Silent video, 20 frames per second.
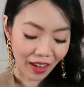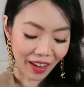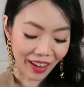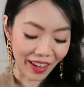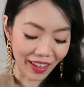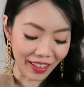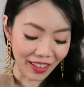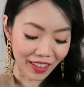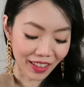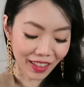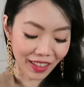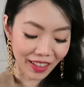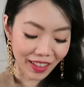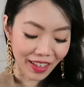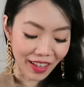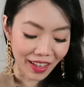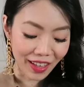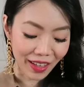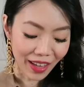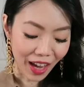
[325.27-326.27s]
And
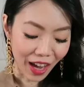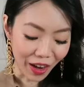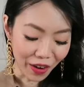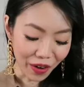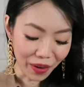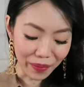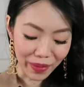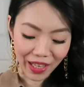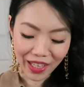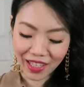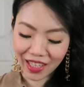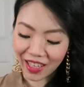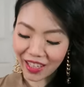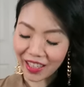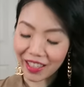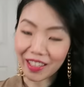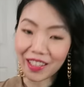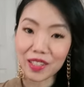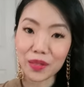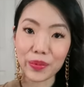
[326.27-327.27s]
how amazing
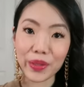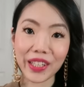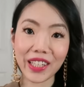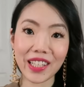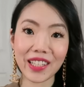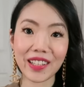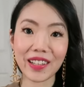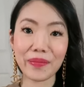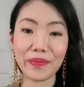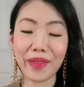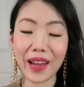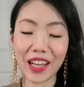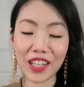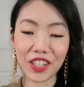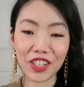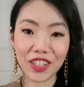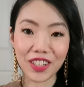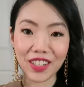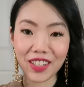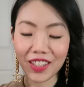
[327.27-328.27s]
it is because it
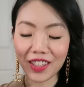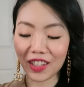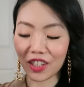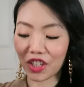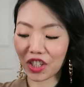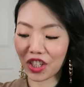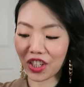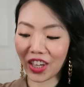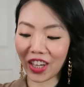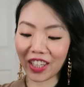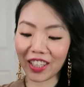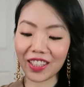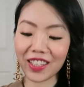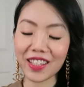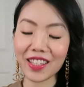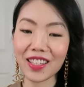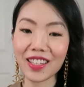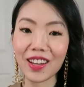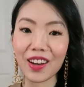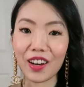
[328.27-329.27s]
matches the
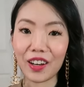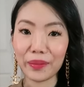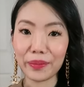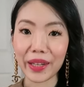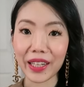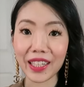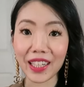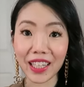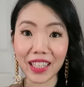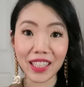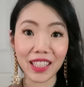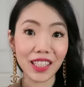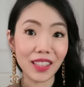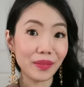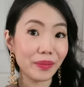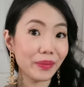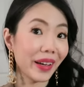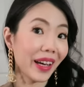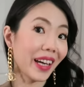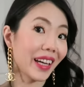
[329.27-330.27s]
chains on my
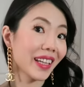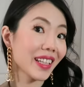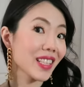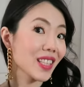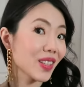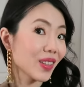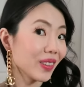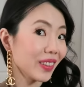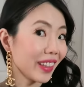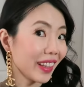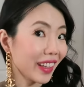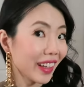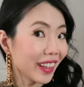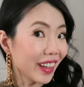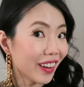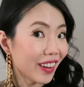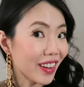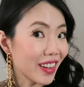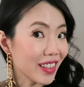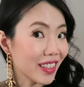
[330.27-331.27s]
19 bag so
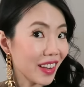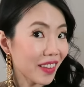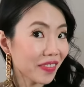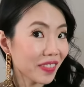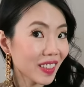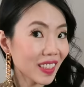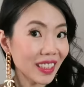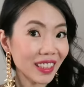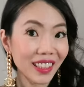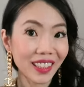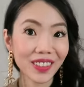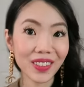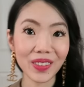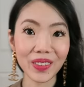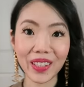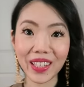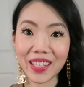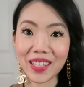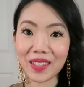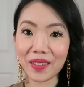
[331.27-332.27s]
they are definitely
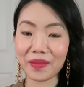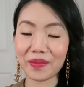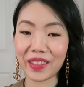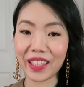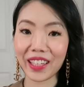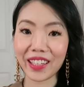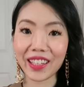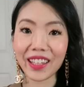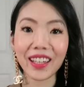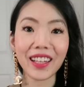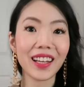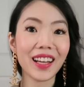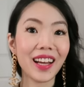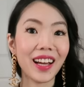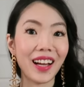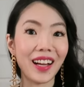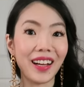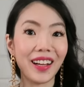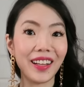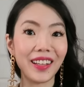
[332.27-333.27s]
doing something
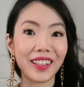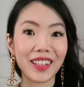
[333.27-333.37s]
uh,